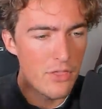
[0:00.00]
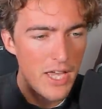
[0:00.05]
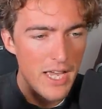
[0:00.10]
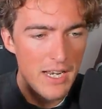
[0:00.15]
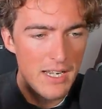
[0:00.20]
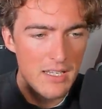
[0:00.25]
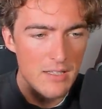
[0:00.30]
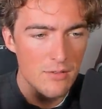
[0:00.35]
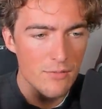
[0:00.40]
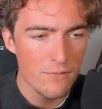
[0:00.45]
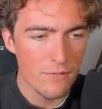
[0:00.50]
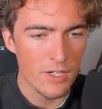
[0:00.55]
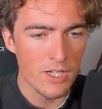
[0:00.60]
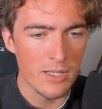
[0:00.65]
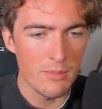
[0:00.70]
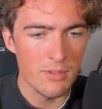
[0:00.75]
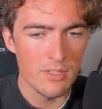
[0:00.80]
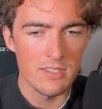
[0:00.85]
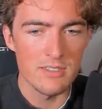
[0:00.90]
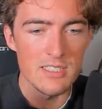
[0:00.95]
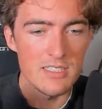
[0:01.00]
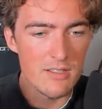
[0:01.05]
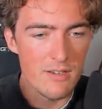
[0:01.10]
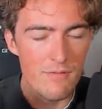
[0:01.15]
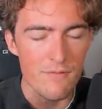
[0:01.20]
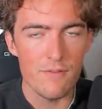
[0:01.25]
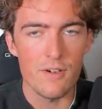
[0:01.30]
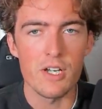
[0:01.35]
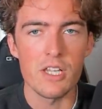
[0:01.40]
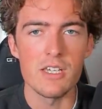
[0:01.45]
that is funny because he's a
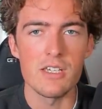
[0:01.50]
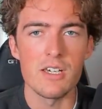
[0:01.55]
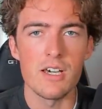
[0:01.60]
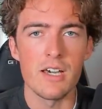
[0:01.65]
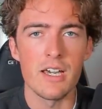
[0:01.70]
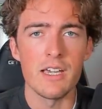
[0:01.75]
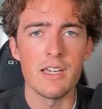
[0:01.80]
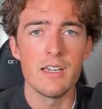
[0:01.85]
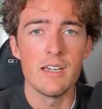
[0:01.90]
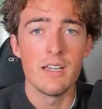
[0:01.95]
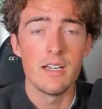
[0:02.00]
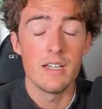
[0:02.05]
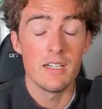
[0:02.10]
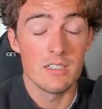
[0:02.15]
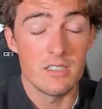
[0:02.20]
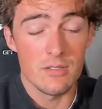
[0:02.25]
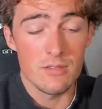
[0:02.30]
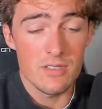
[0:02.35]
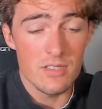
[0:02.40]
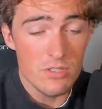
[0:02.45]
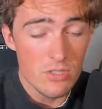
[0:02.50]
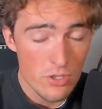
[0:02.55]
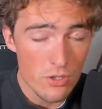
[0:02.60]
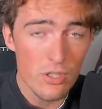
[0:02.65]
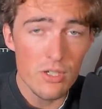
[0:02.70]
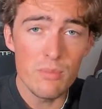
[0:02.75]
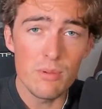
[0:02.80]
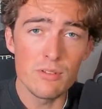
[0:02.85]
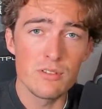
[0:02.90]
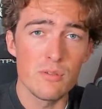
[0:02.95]
funny guy, so it's
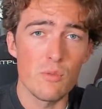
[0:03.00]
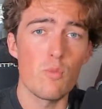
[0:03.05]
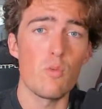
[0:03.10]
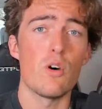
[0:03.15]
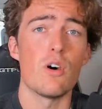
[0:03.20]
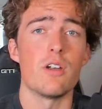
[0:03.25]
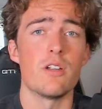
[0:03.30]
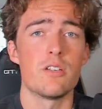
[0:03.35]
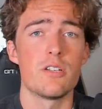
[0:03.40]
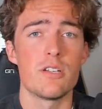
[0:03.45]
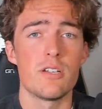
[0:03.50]
enjoyable to watch.